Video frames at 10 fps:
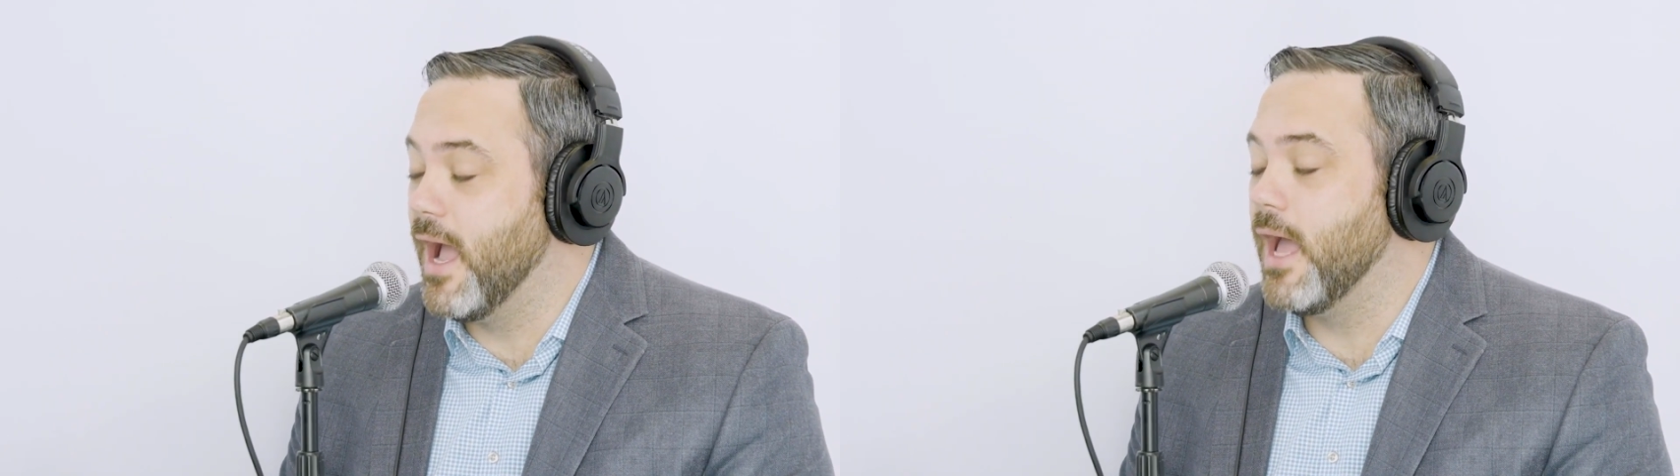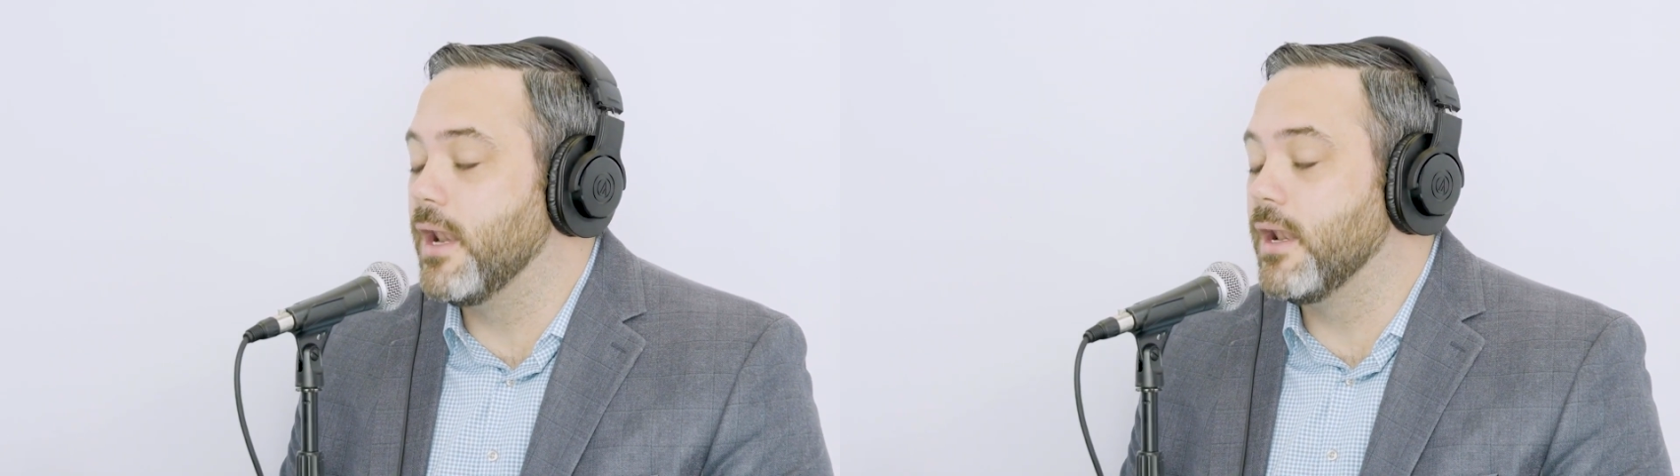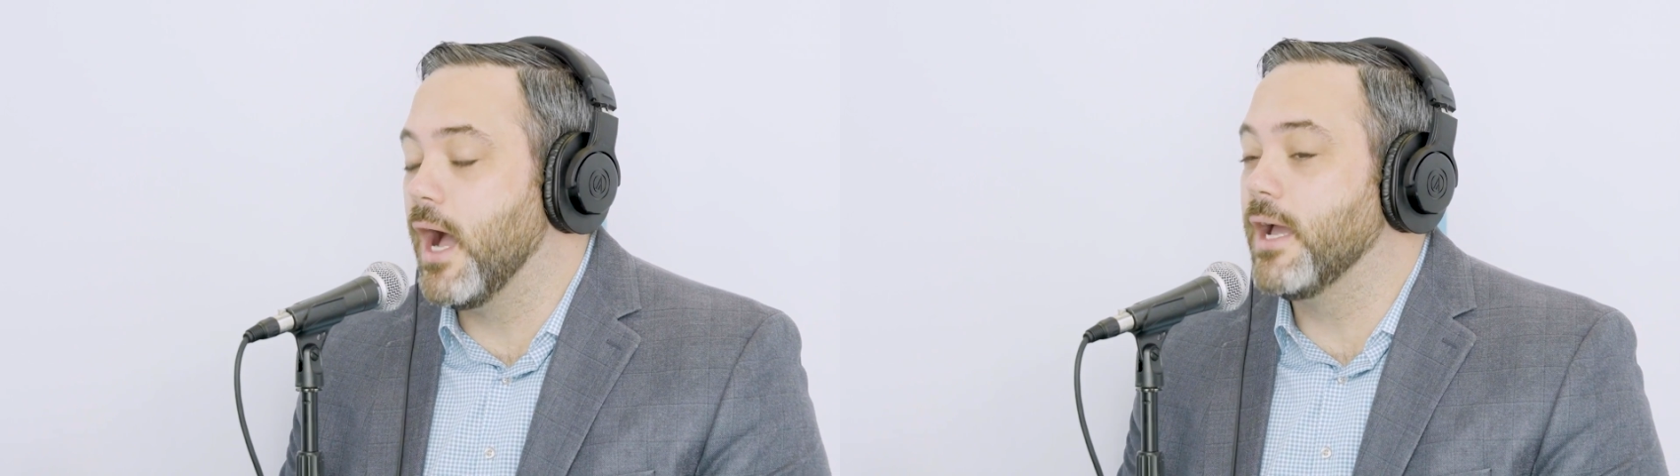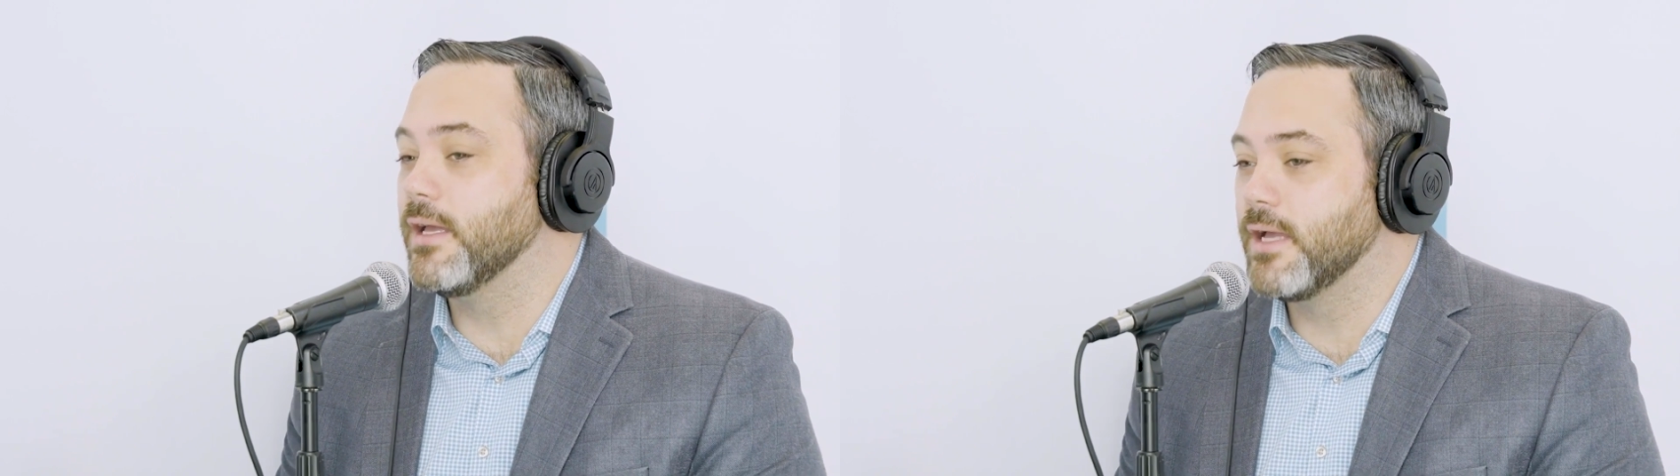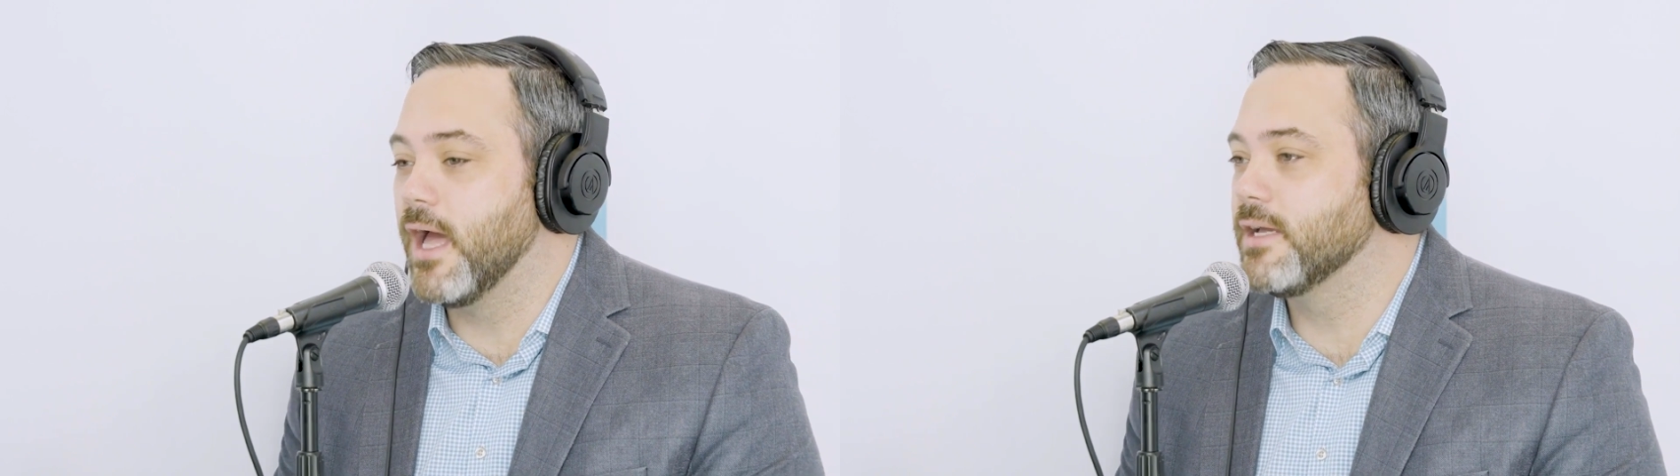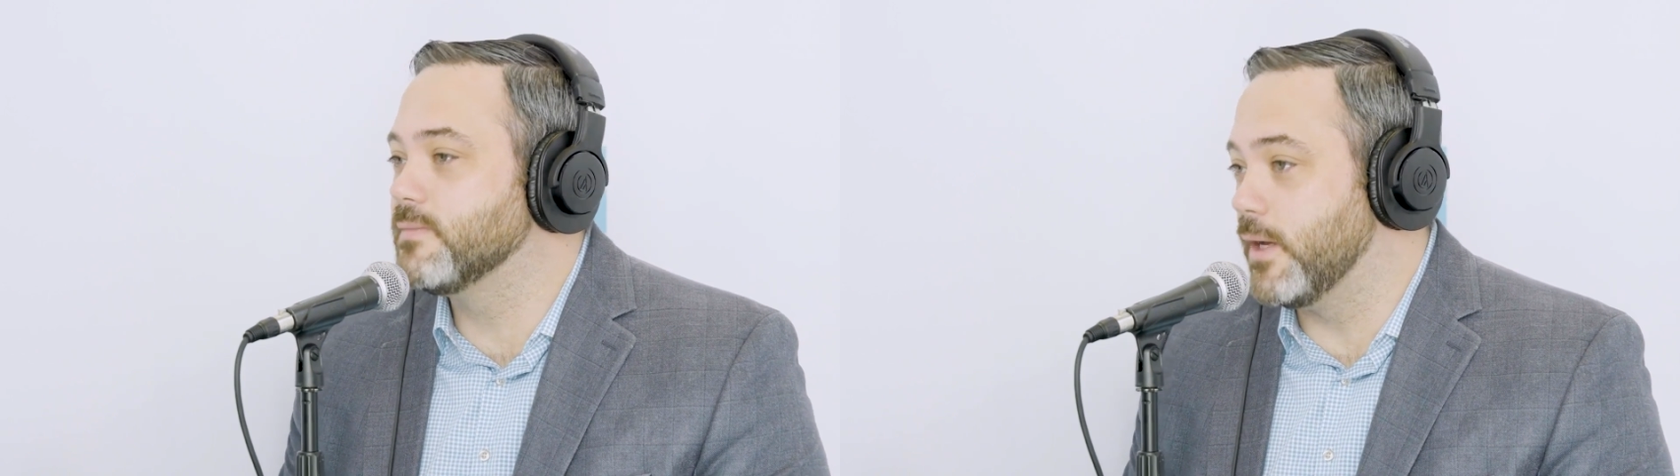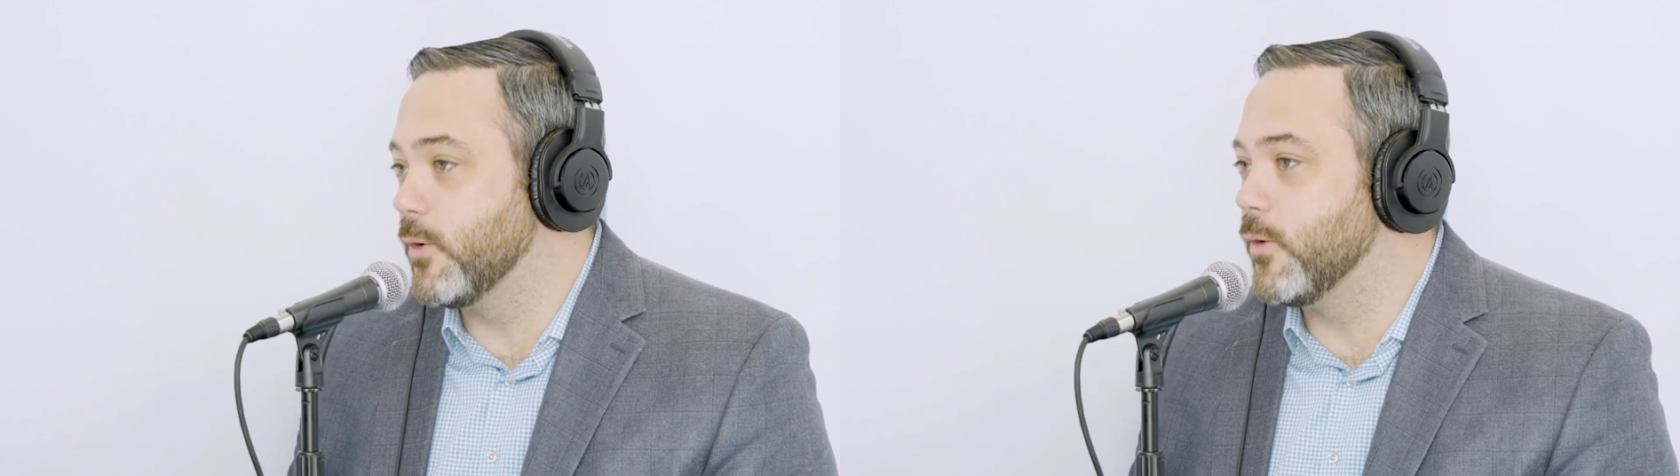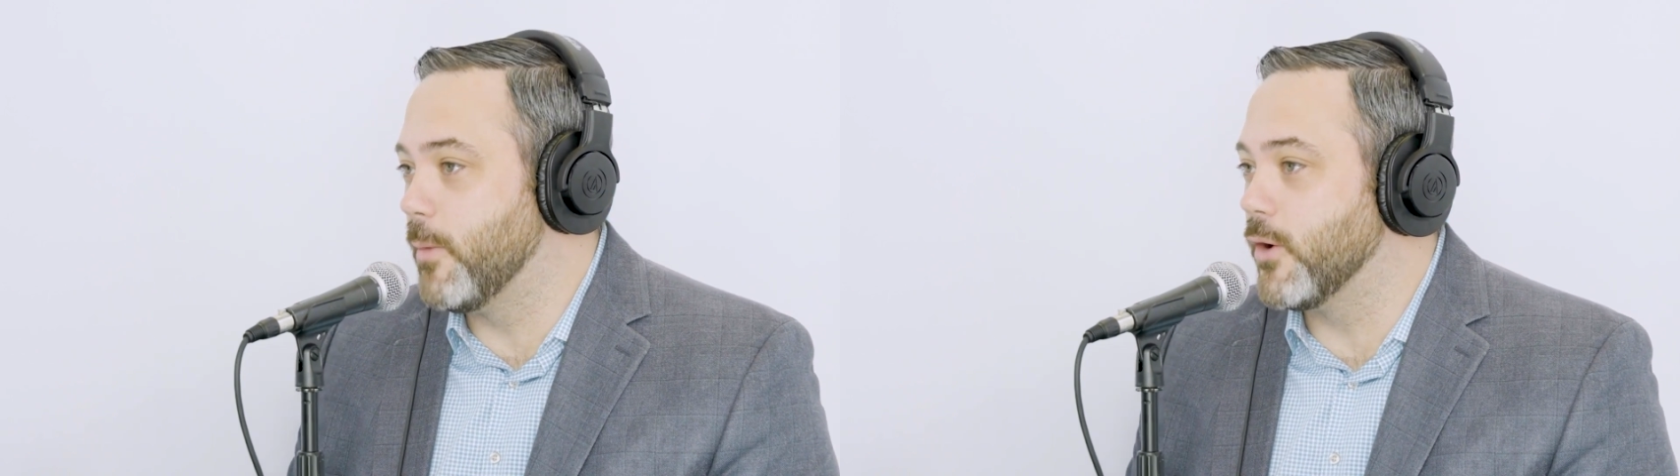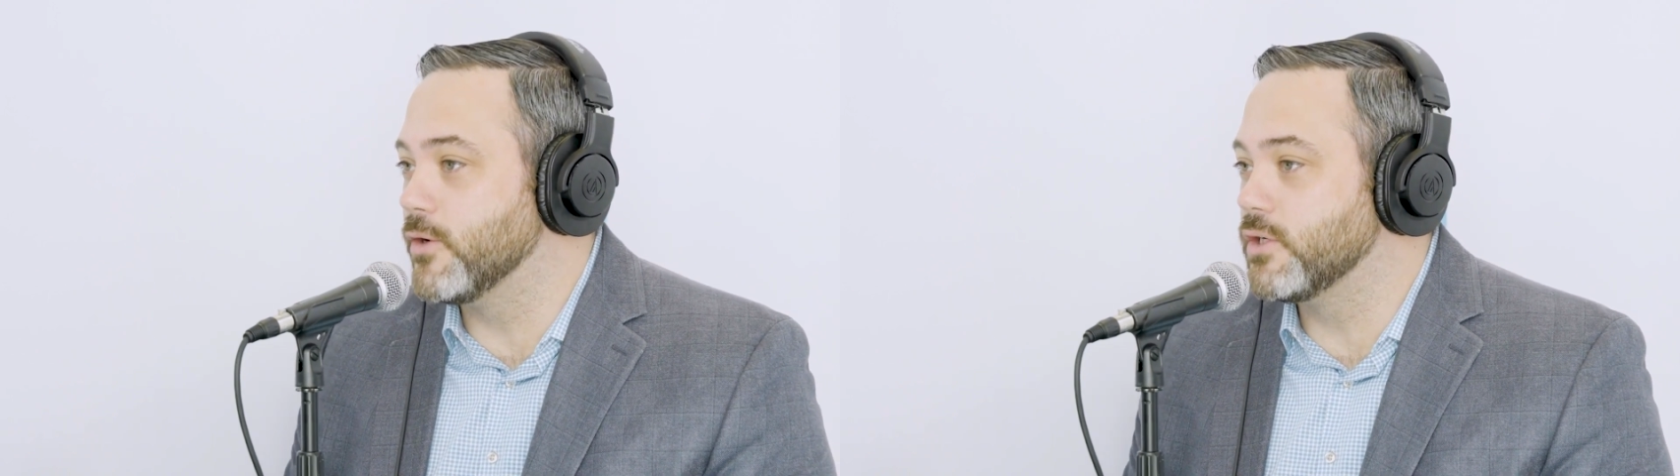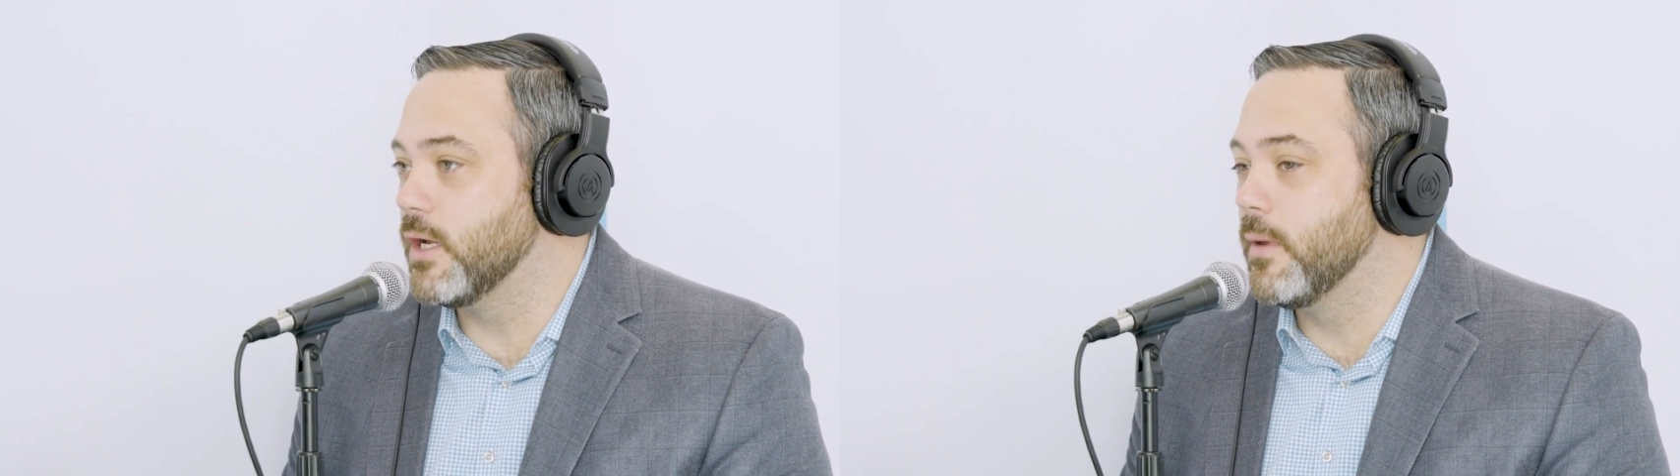And I kind of explained to her the
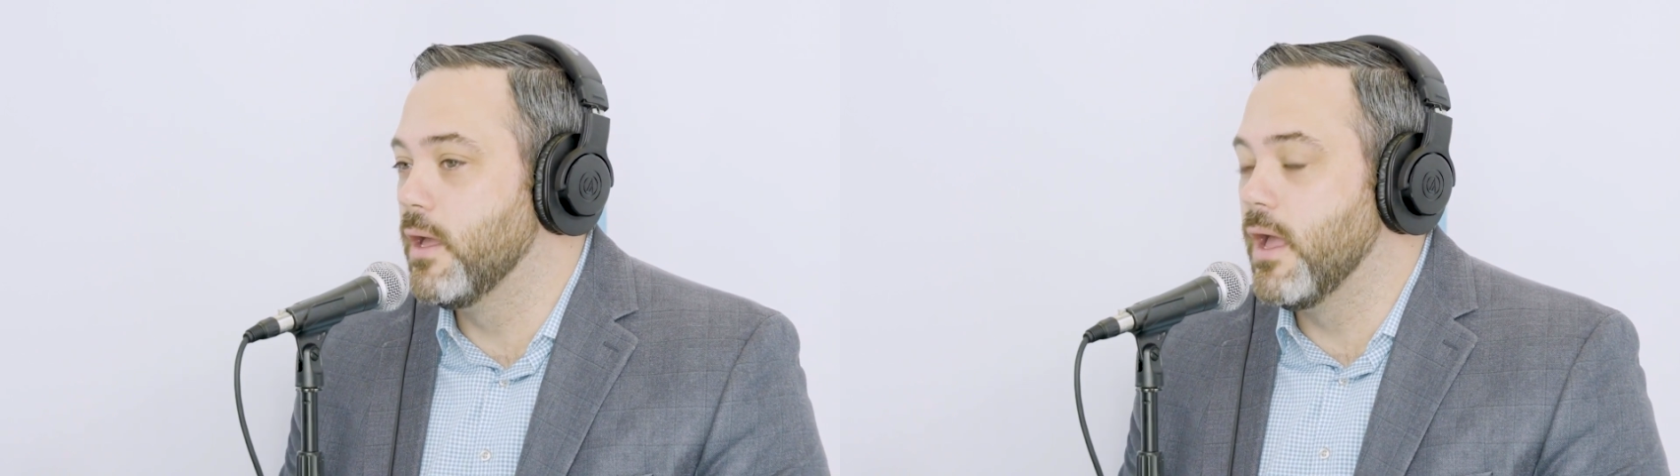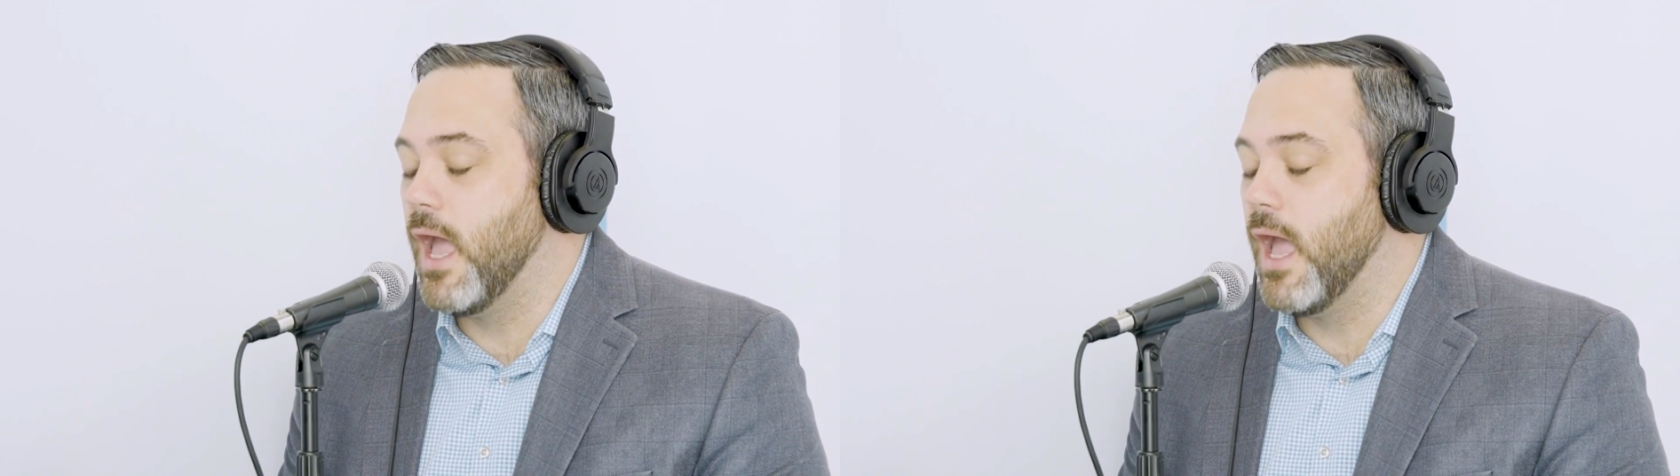partnership.